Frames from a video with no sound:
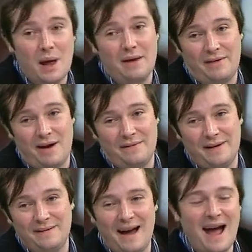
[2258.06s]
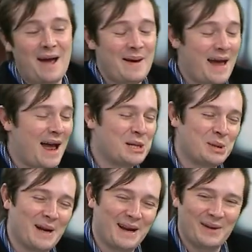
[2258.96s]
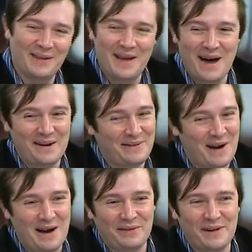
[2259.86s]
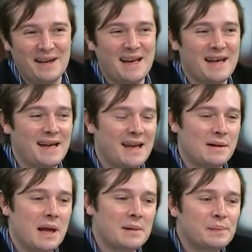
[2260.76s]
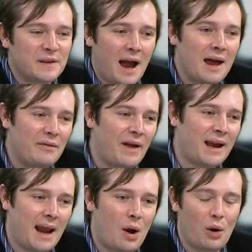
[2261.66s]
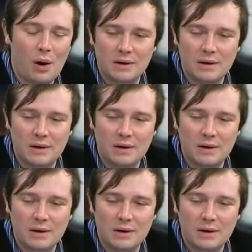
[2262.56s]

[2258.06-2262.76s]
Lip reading: of coffee. I drink a lot of coffee. It's kind of like an alcohol